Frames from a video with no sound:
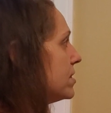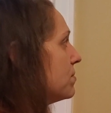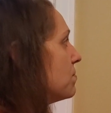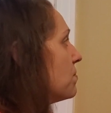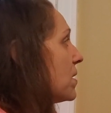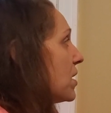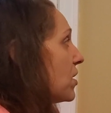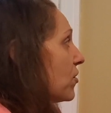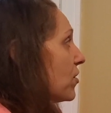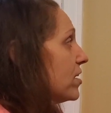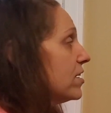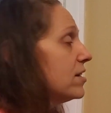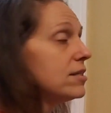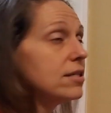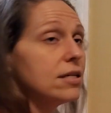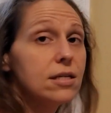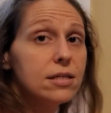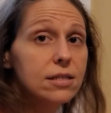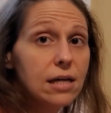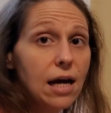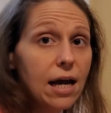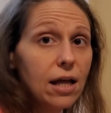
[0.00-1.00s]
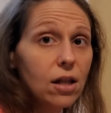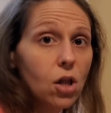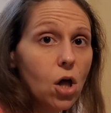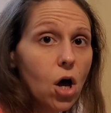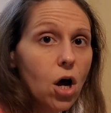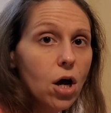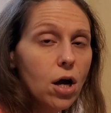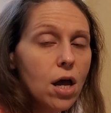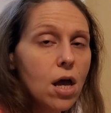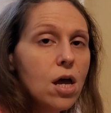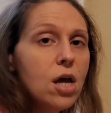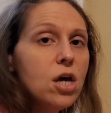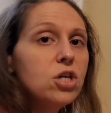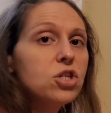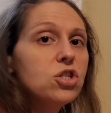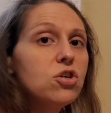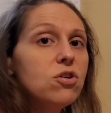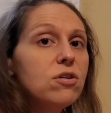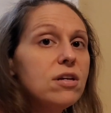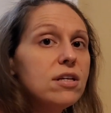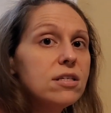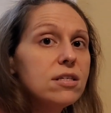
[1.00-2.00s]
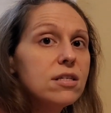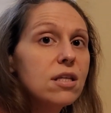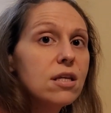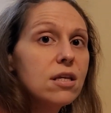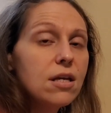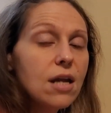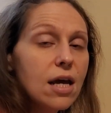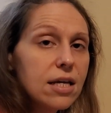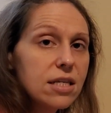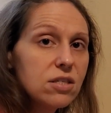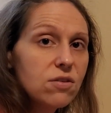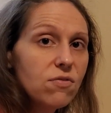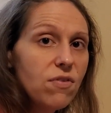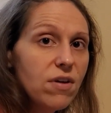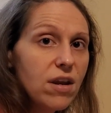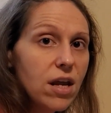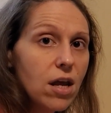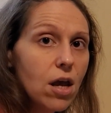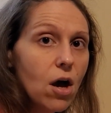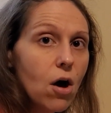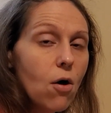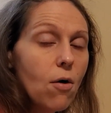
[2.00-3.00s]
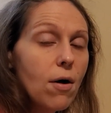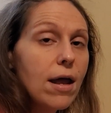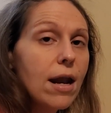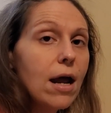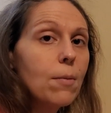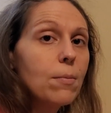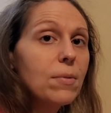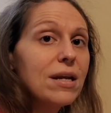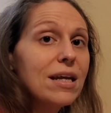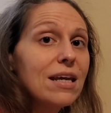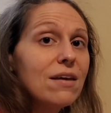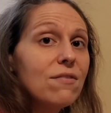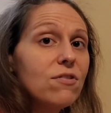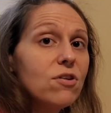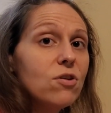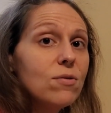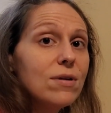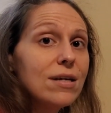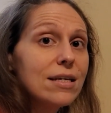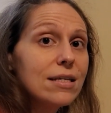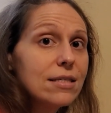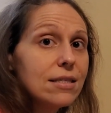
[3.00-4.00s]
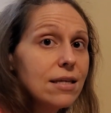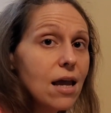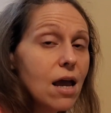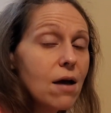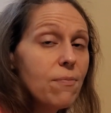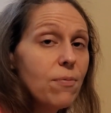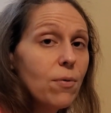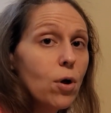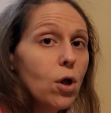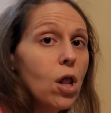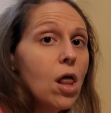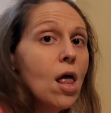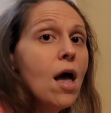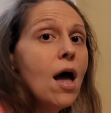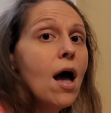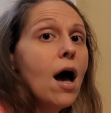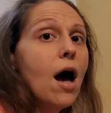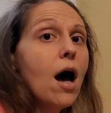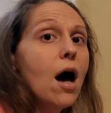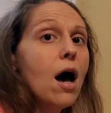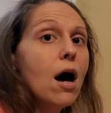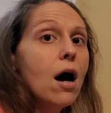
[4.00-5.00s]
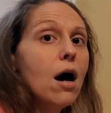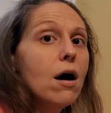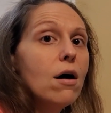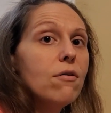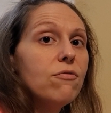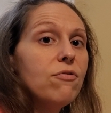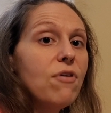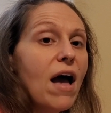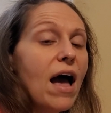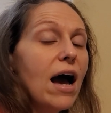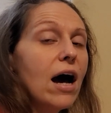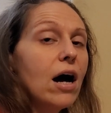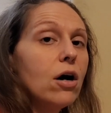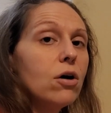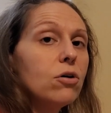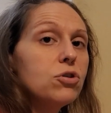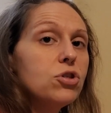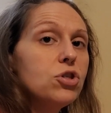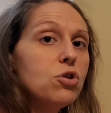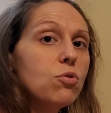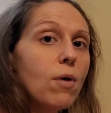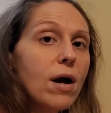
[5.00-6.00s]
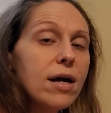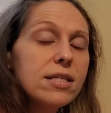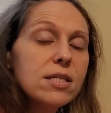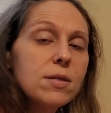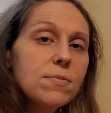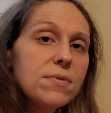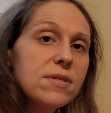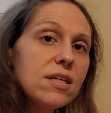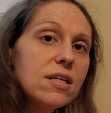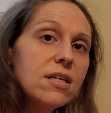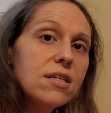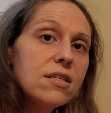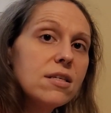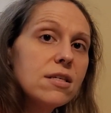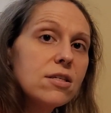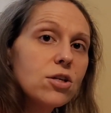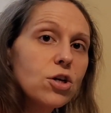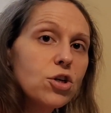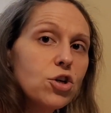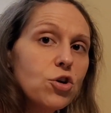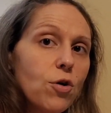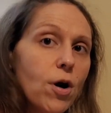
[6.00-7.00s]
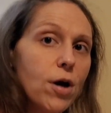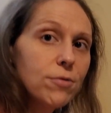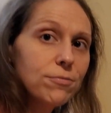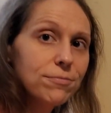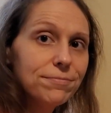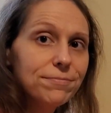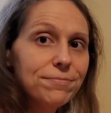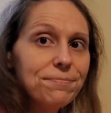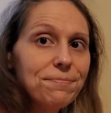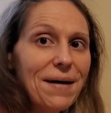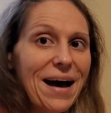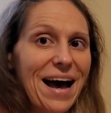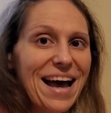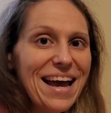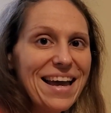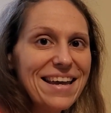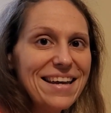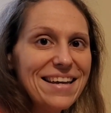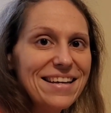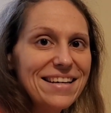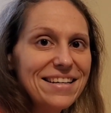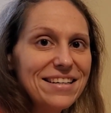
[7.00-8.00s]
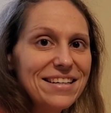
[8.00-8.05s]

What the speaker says: and periods in dialogue. Tune into the next video and I'm going to give you an example of how to write some sentences on your own. Bye.